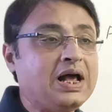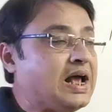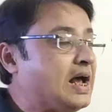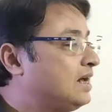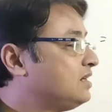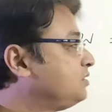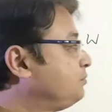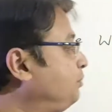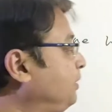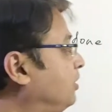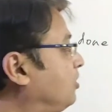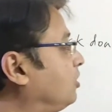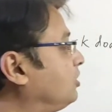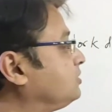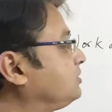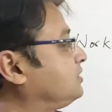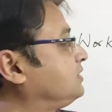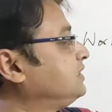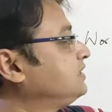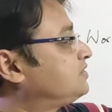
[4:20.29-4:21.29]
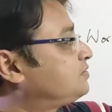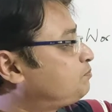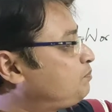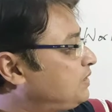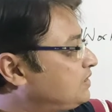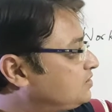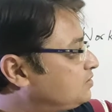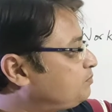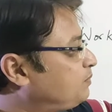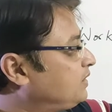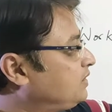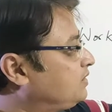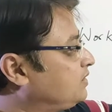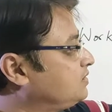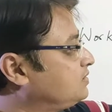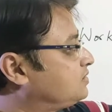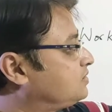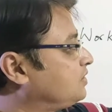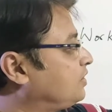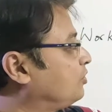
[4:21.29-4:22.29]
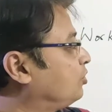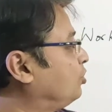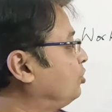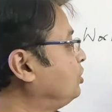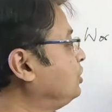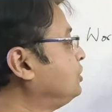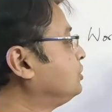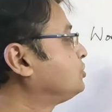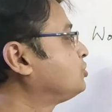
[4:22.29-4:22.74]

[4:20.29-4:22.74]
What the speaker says: as because displacement is zero,